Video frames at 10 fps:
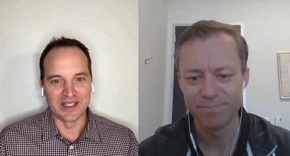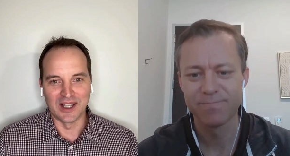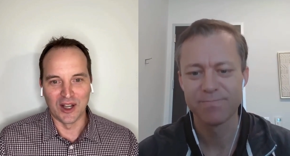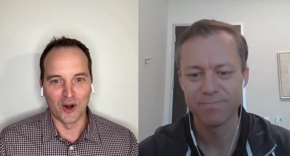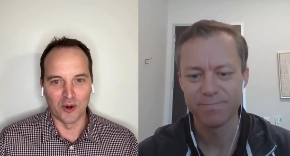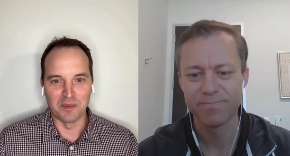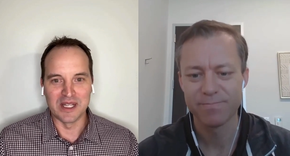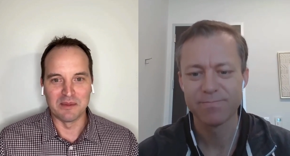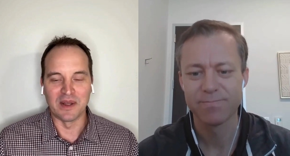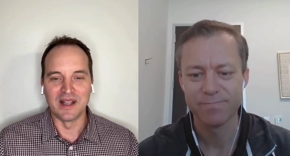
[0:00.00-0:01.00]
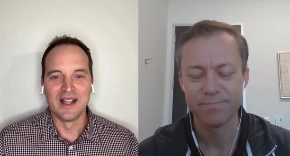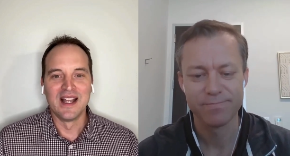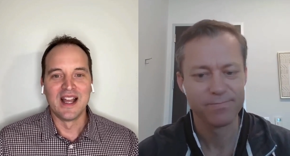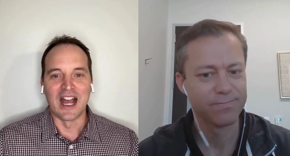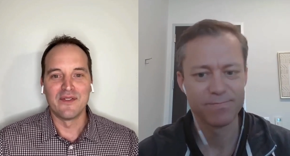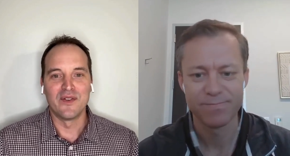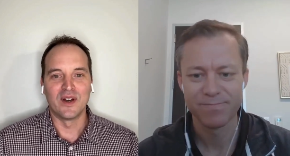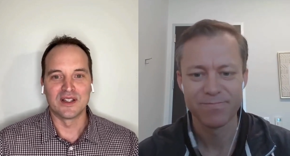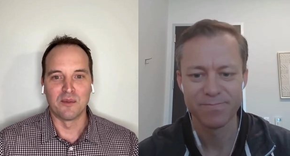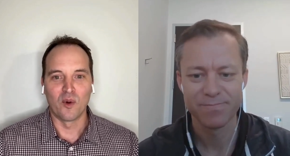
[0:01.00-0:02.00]
Speaker 1: like hurt me. But I feel
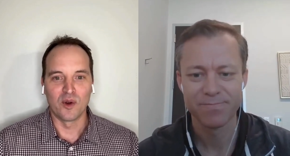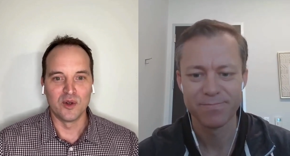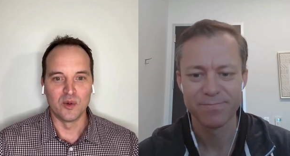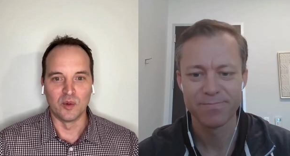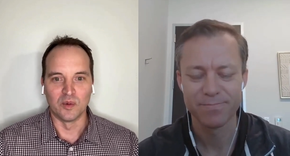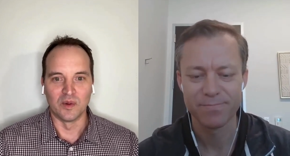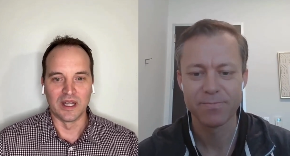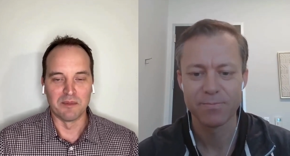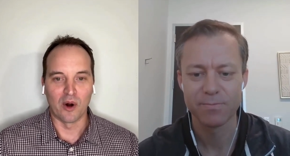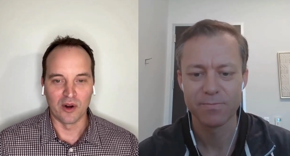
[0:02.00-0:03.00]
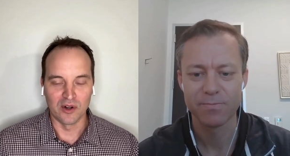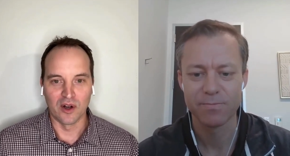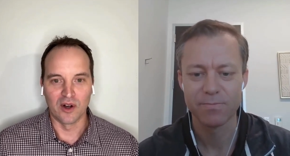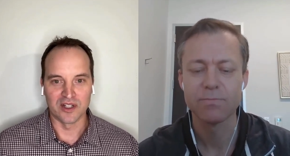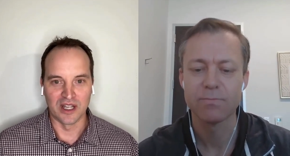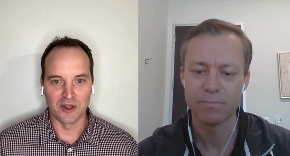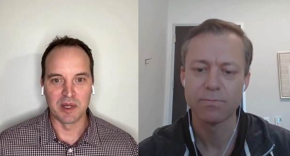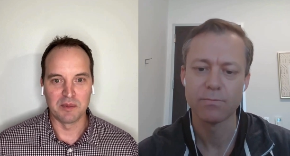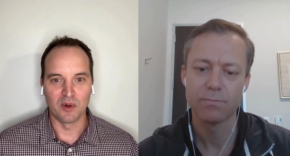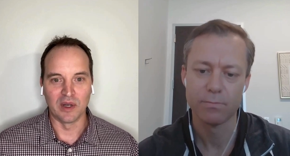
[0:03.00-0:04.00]
like the more you impart your knowledge on other
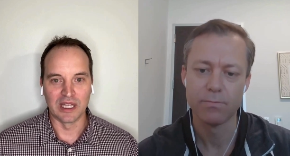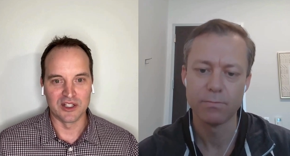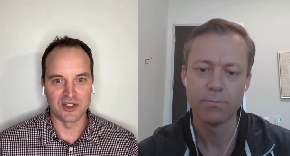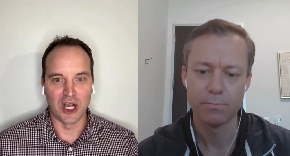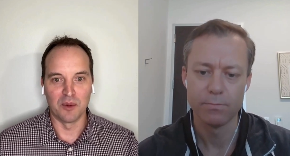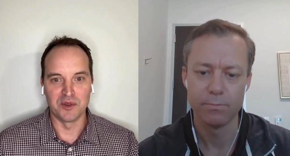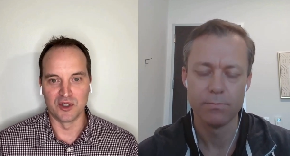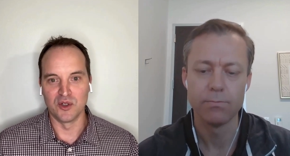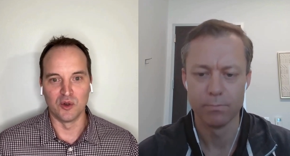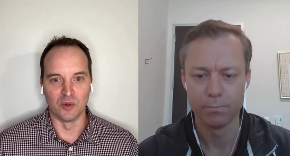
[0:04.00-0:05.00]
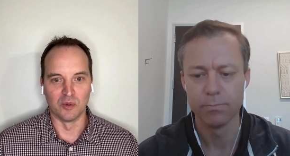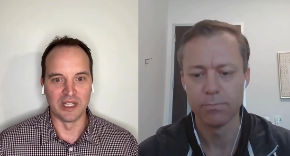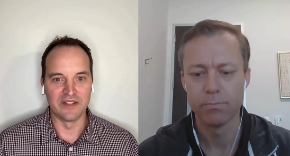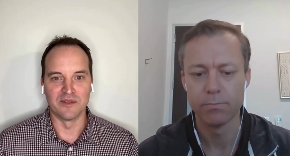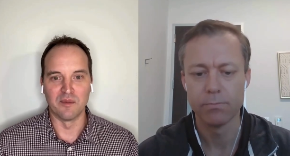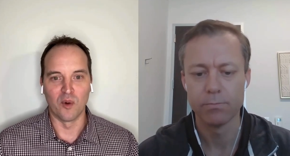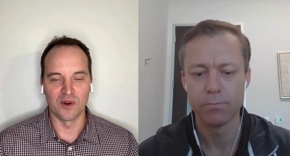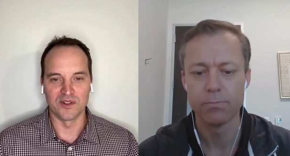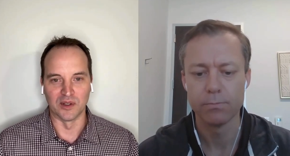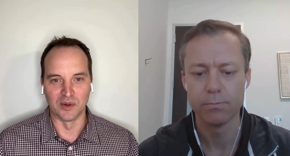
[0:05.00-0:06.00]
people, it just helps you even
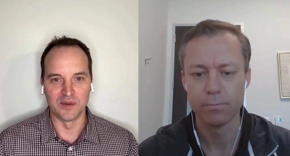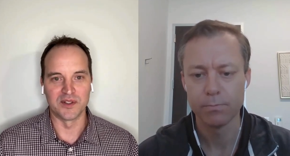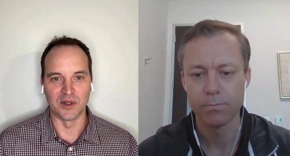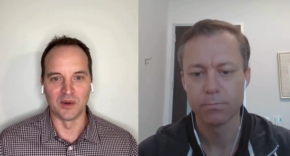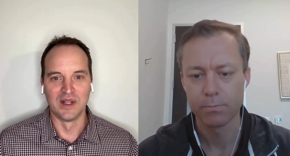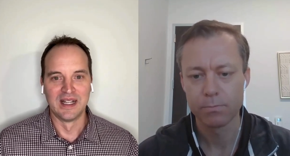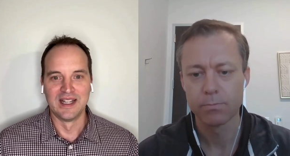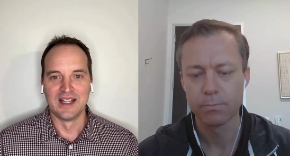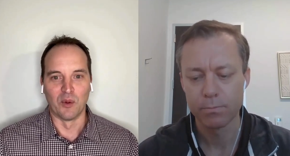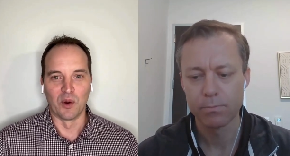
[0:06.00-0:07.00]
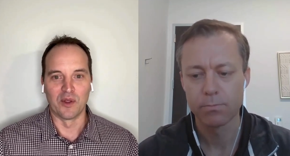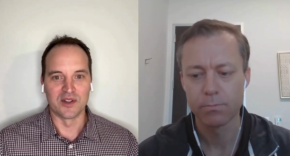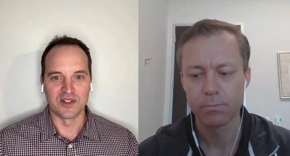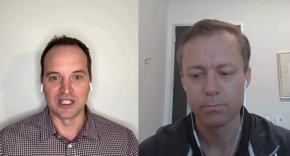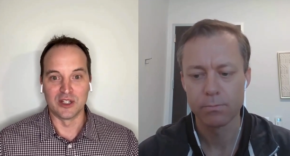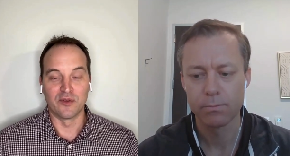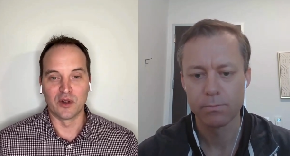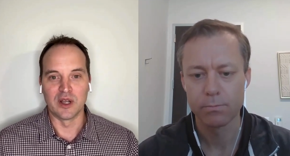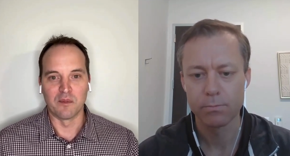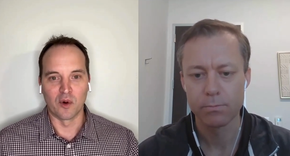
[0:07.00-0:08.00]
more so. So whether it's like you
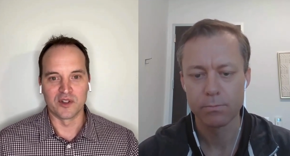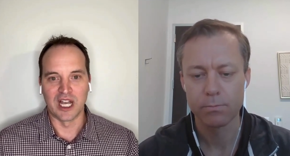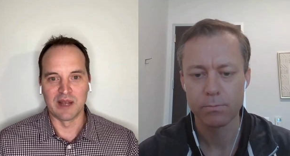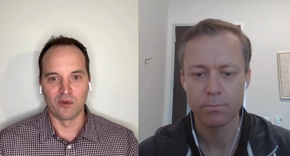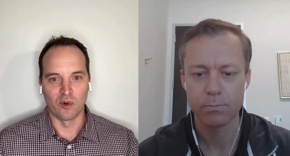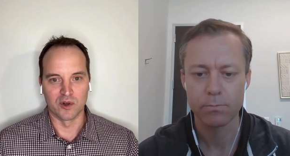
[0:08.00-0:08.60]
free up more time